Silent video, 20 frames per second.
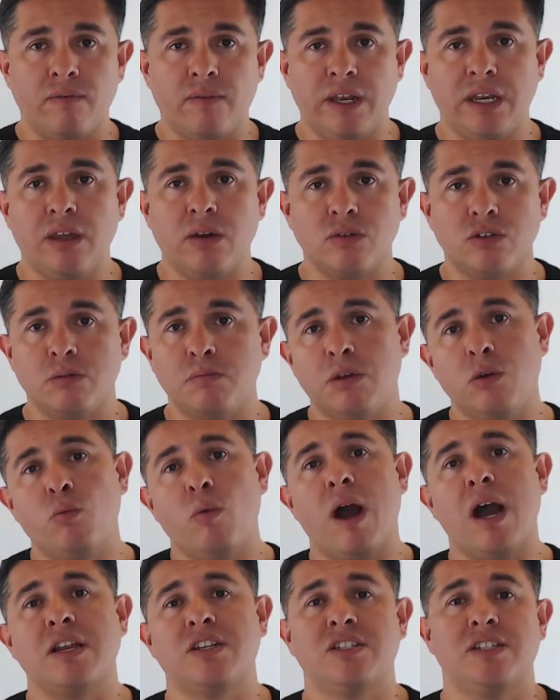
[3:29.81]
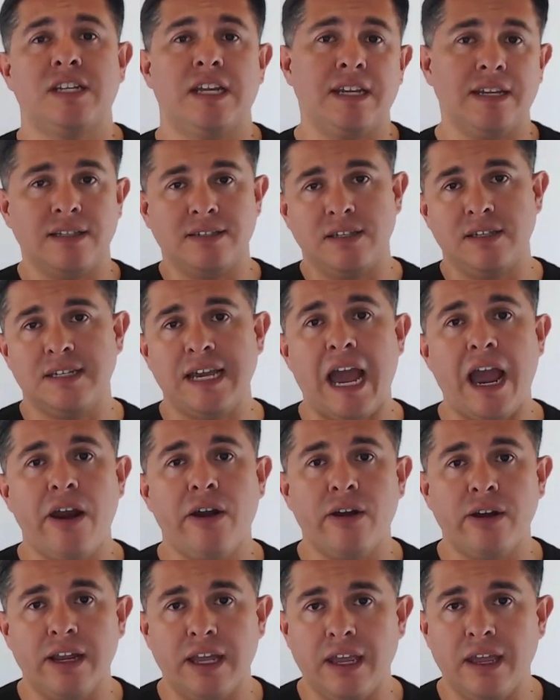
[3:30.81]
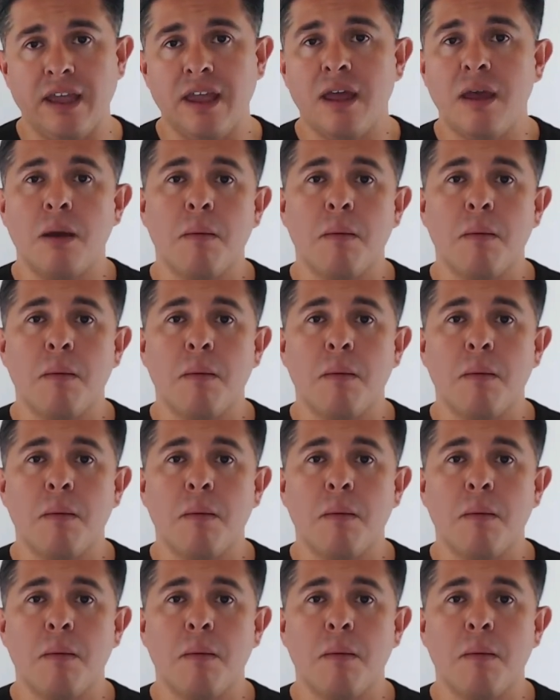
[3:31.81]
video to be watched in its entirety